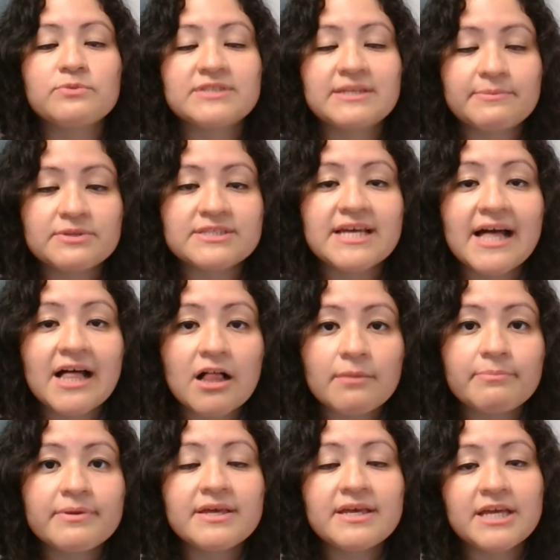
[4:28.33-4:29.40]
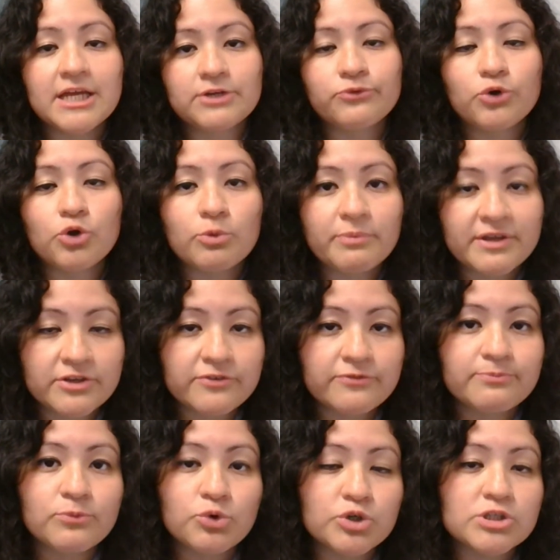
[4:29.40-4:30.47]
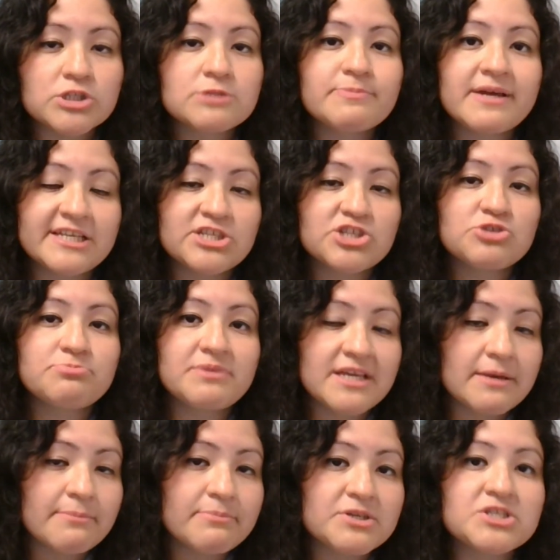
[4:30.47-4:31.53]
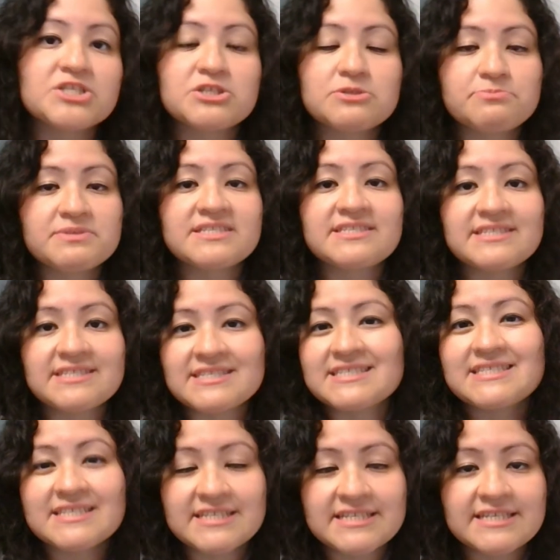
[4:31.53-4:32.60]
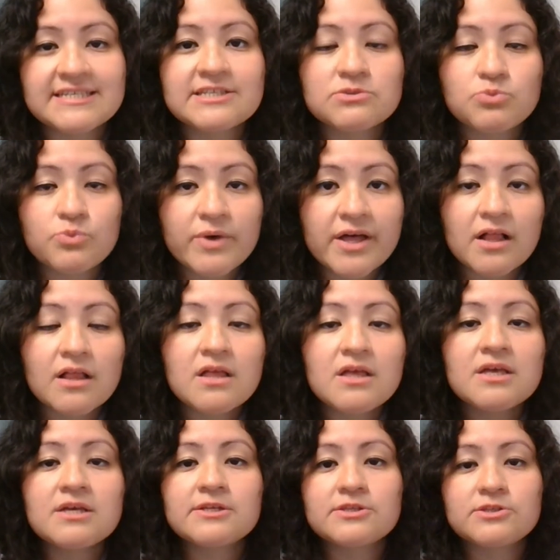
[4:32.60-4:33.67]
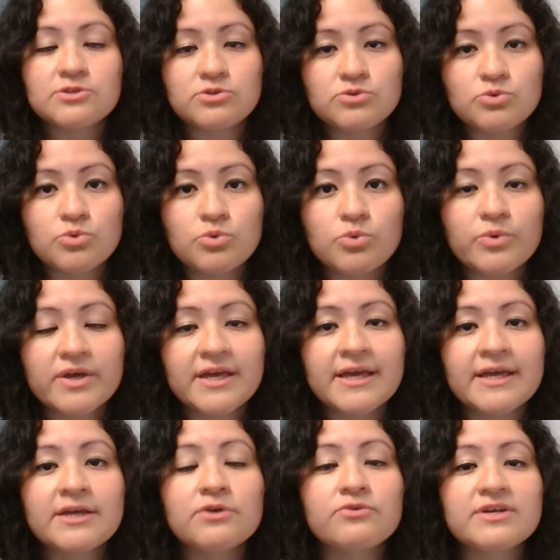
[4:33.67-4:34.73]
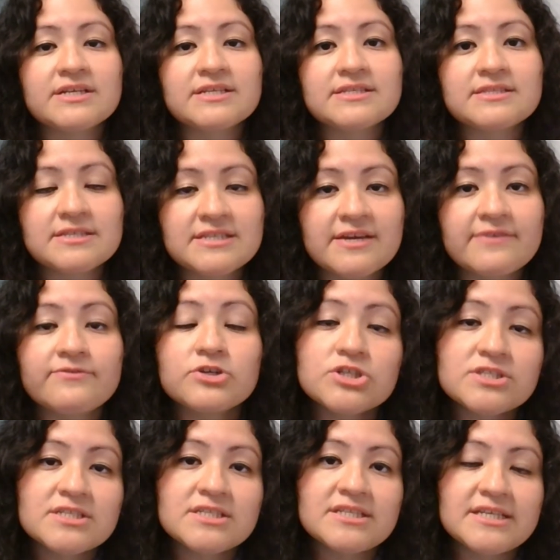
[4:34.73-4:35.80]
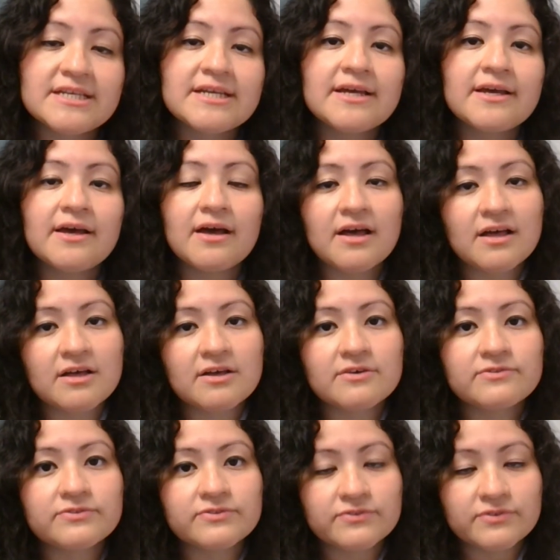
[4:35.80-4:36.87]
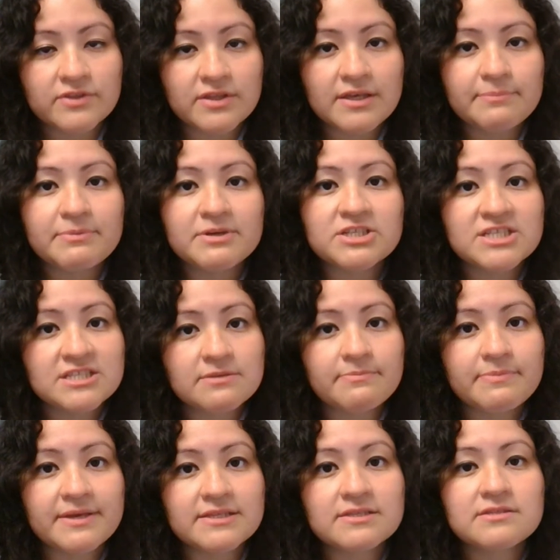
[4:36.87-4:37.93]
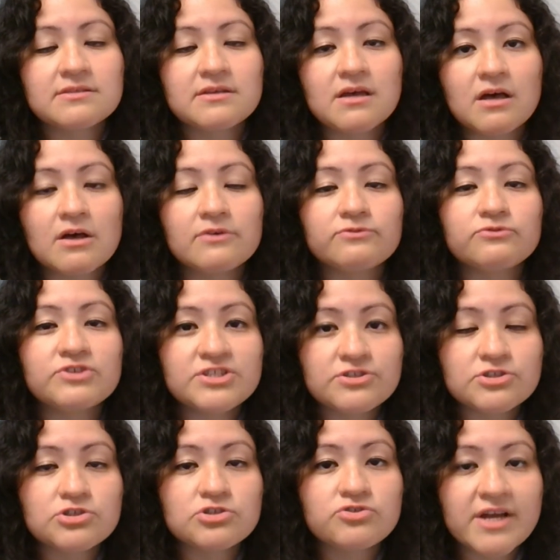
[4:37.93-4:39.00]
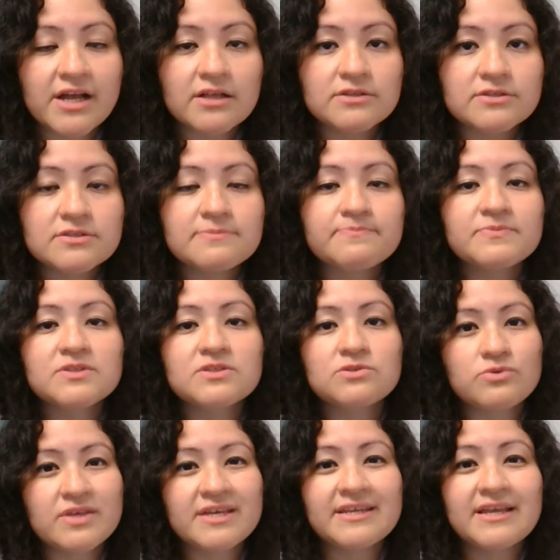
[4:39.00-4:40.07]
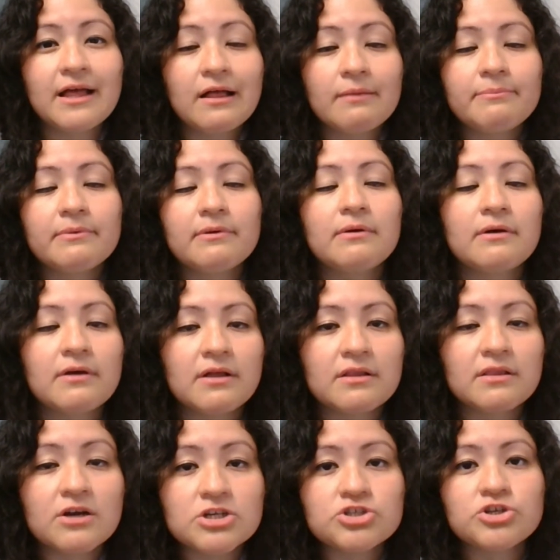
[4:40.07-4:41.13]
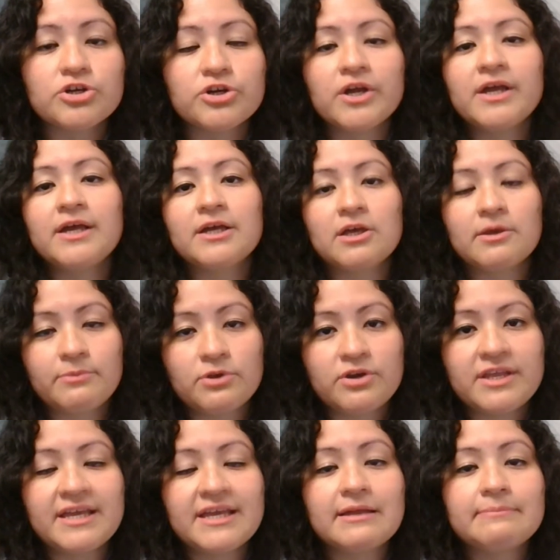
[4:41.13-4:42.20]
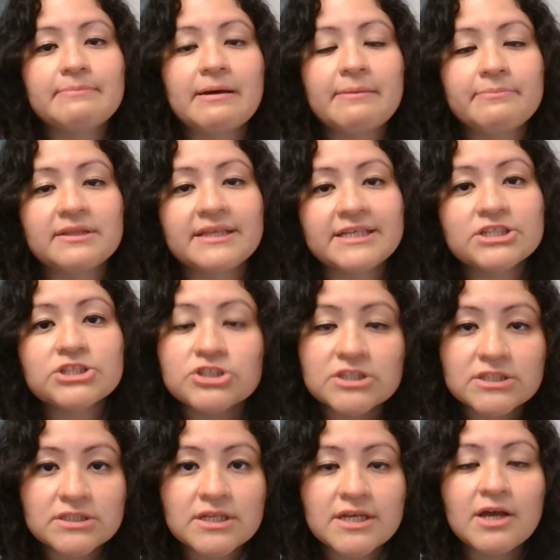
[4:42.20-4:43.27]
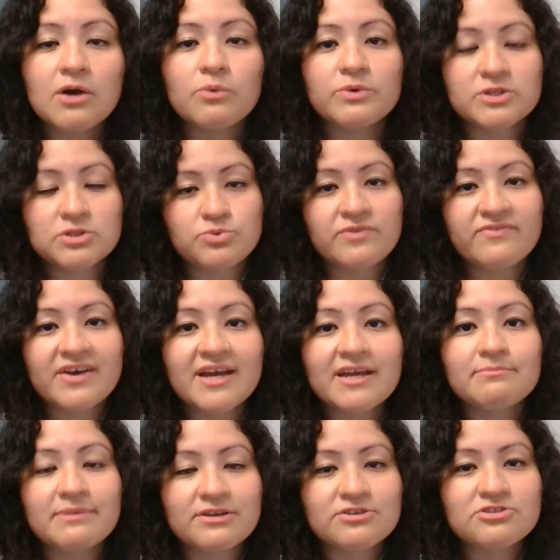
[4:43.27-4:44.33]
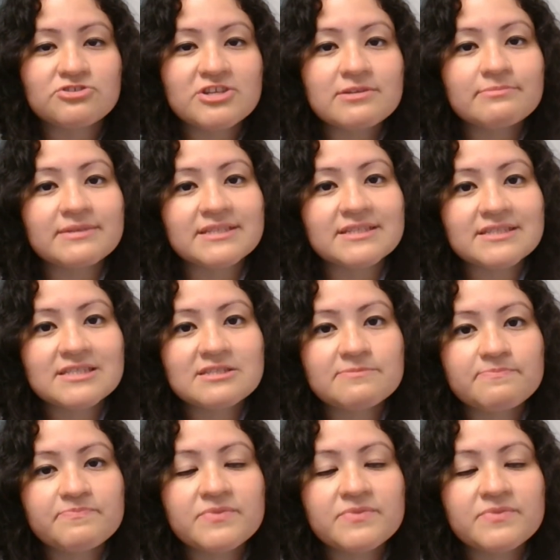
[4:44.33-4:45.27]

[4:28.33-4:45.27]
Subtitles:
able to help enrollment of more Spanish-speaking participants in the studies as well, to increase the diversity of the participants of research trials, to then help a larger community and population once we find better treatments.